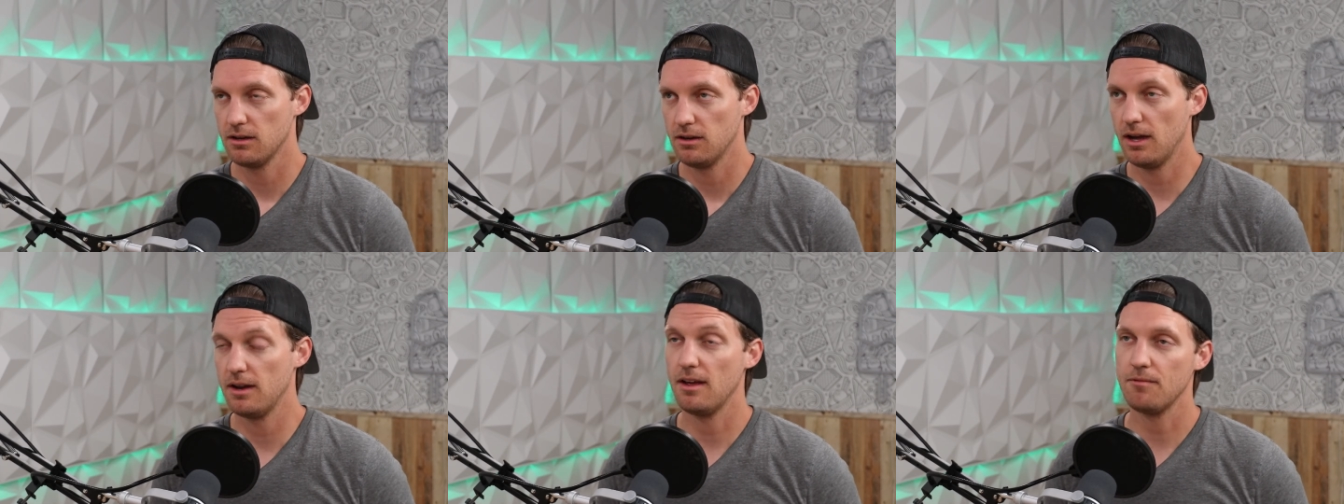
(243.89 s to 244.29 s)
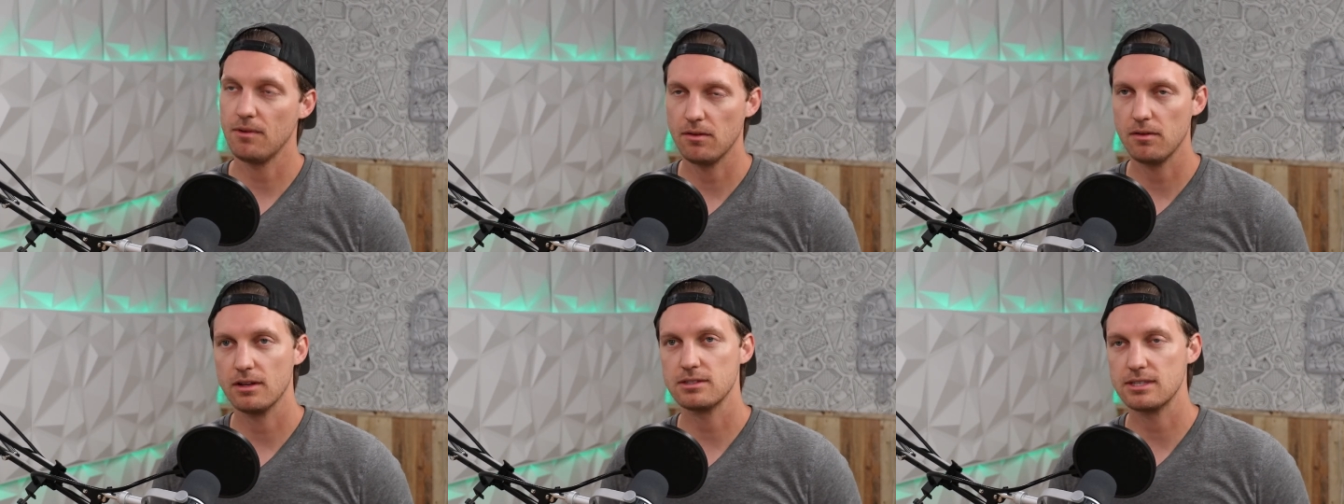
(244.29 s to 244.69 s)
and then
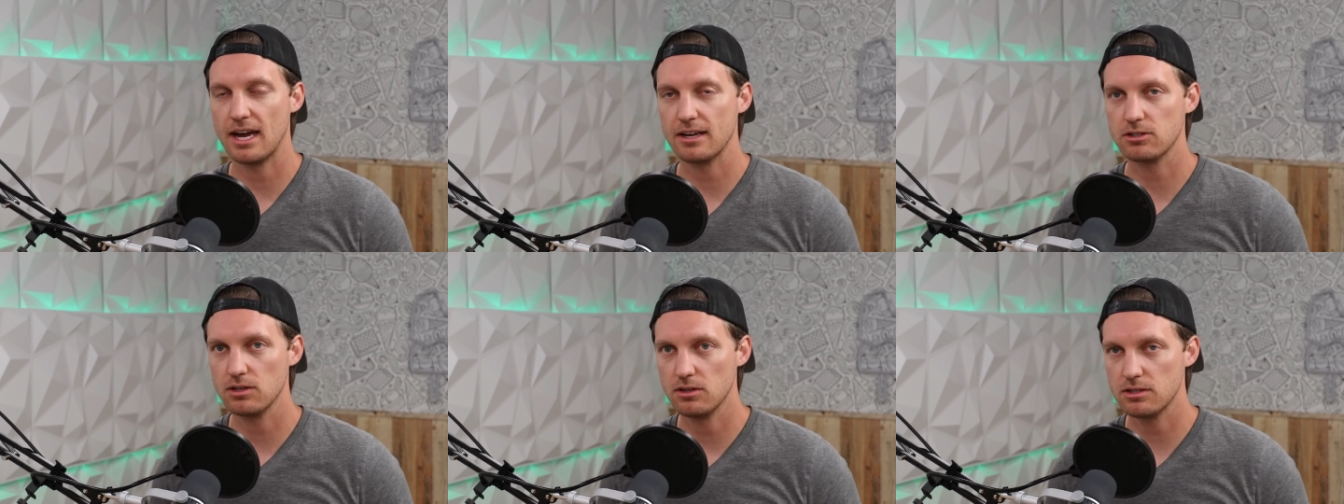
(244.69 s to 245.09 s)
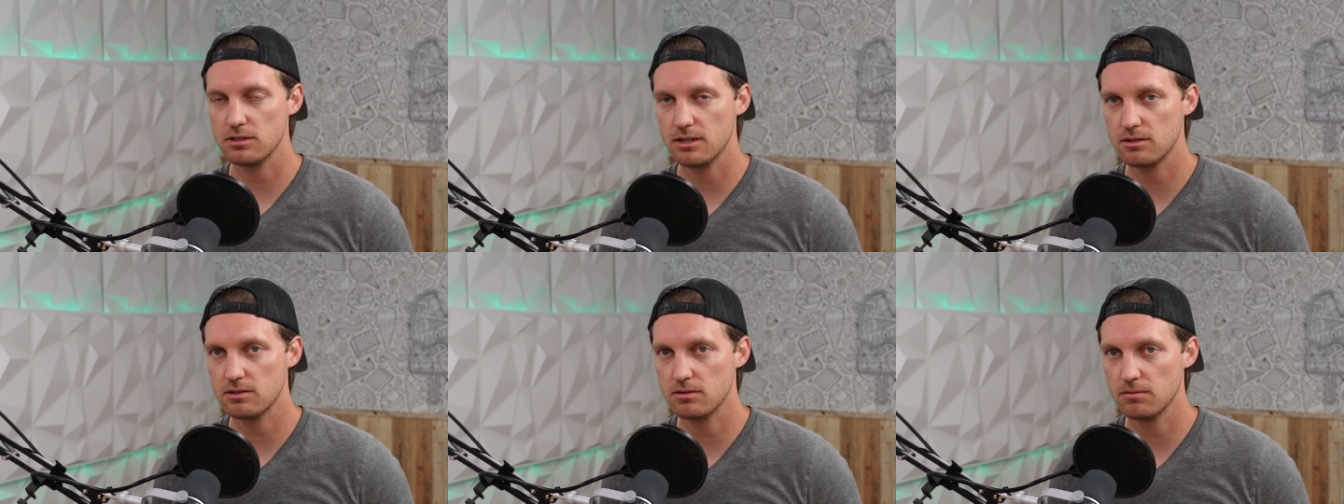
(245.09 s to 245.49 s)

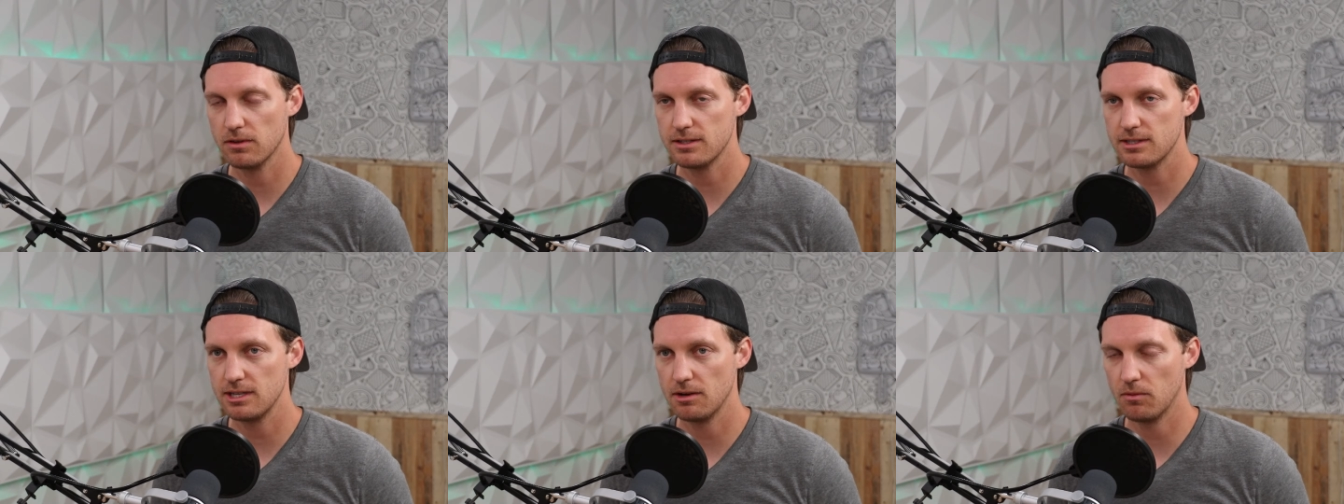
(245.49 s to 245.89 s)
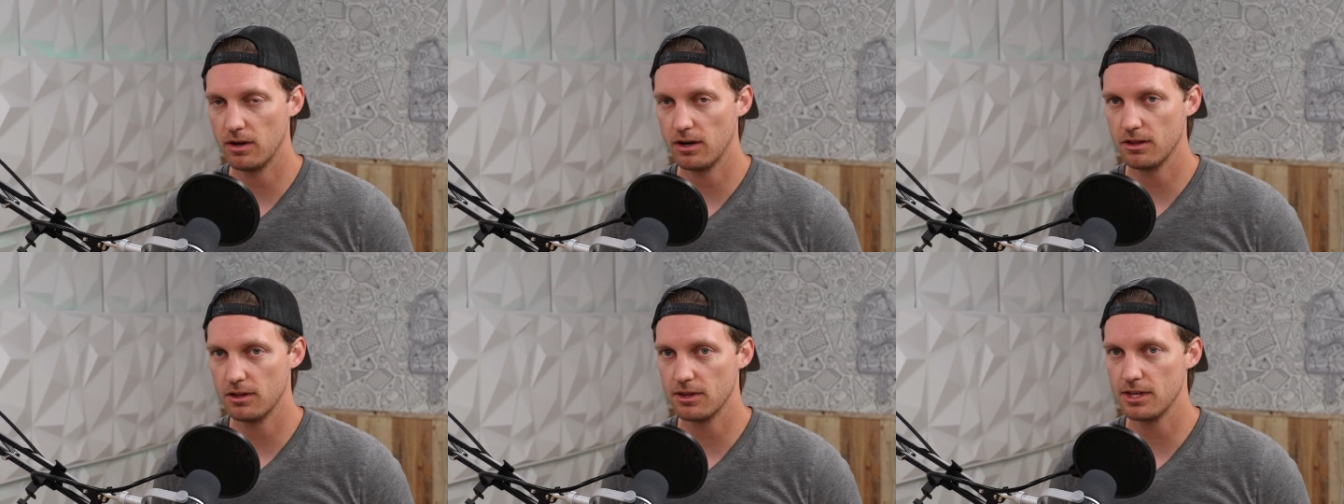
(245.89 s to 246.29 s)
let's hit
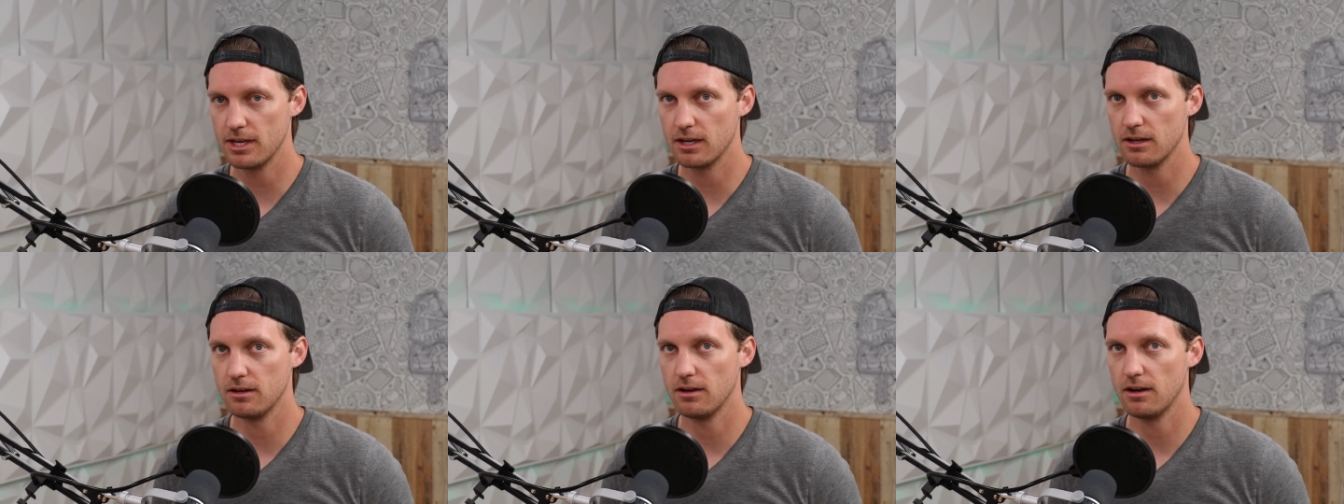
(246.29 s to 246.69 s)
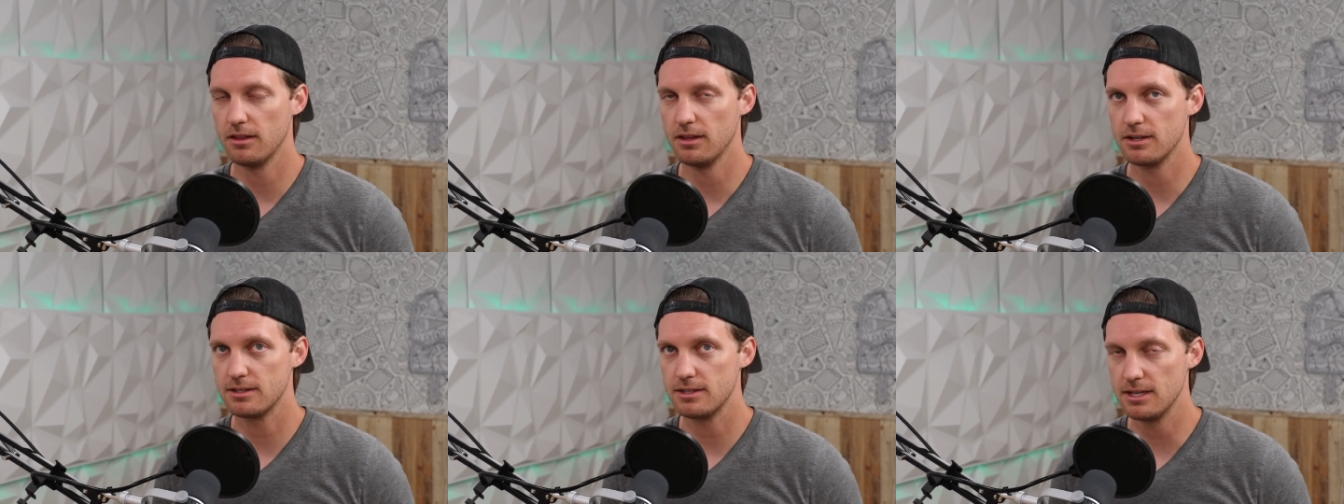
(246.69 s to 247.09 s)
one other thing in
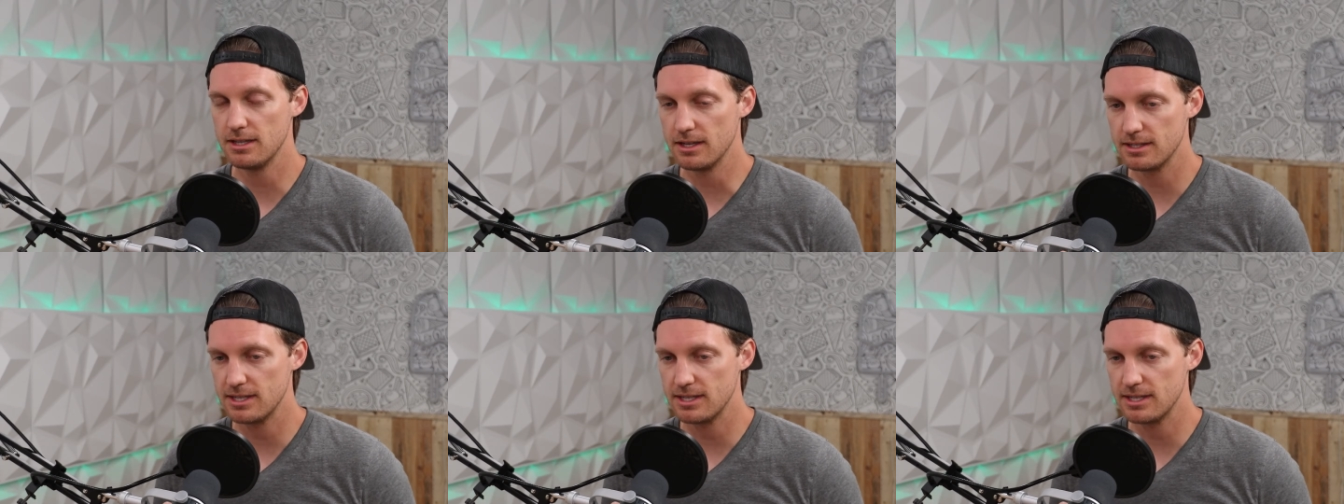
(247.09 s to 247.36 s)
the